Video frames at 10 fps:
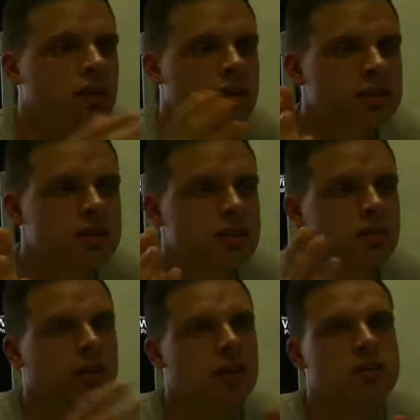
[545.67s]
list is
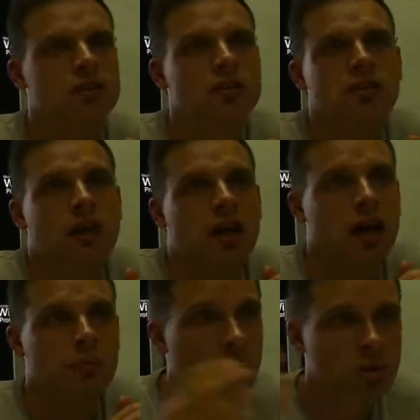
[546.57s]
a functor,
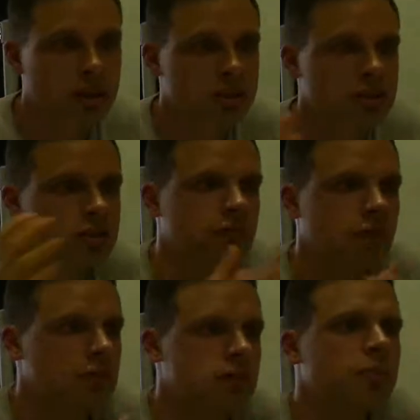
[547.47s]
all collections are
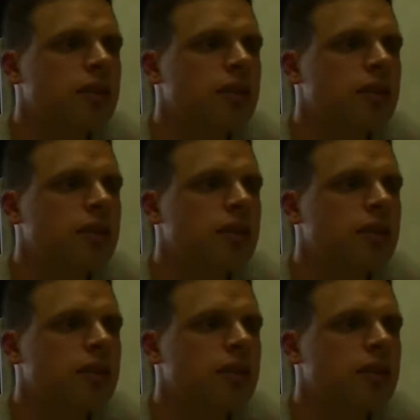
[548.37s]
functors.